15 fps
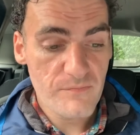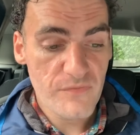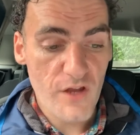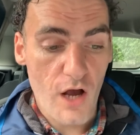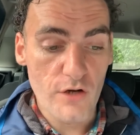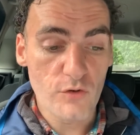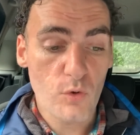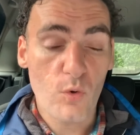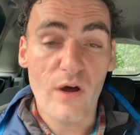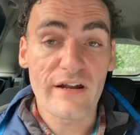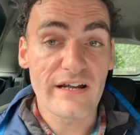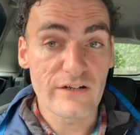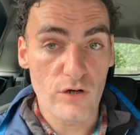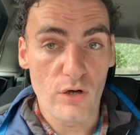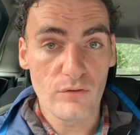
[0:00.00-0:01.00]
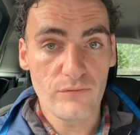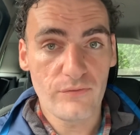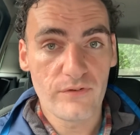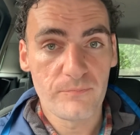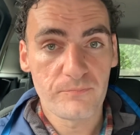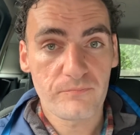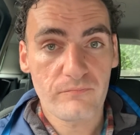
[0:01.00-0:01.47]
yn chwarae
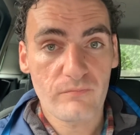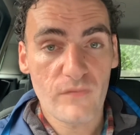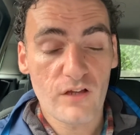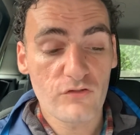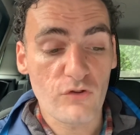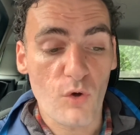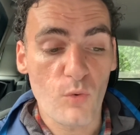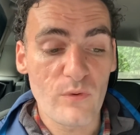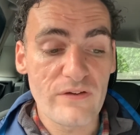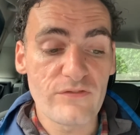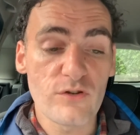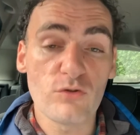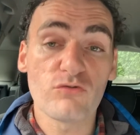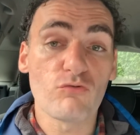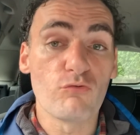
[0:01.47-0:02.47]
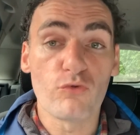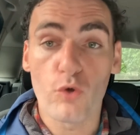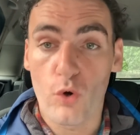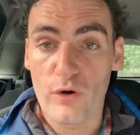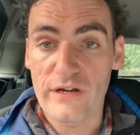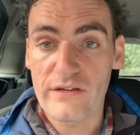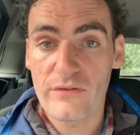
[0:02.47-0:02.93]
golf. So we've used
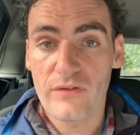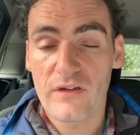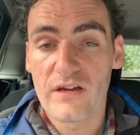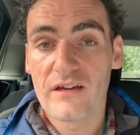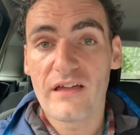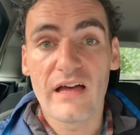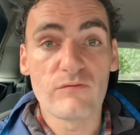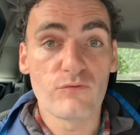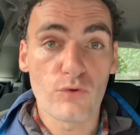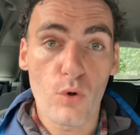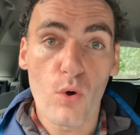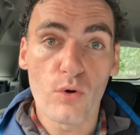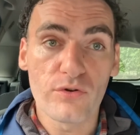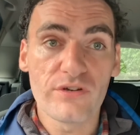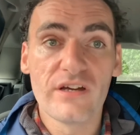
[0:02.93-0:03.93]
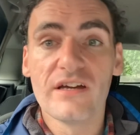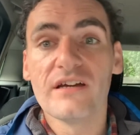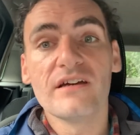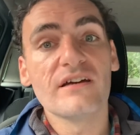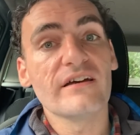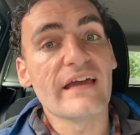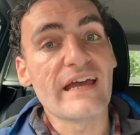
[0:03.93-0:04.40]
roedd and vron
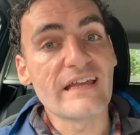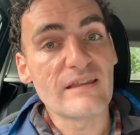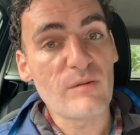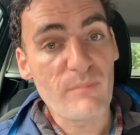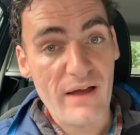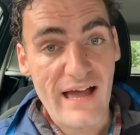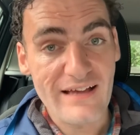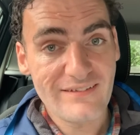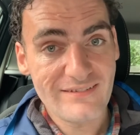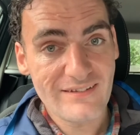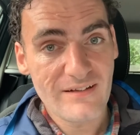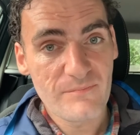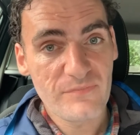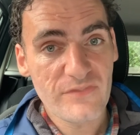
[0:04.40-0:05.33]
in the past.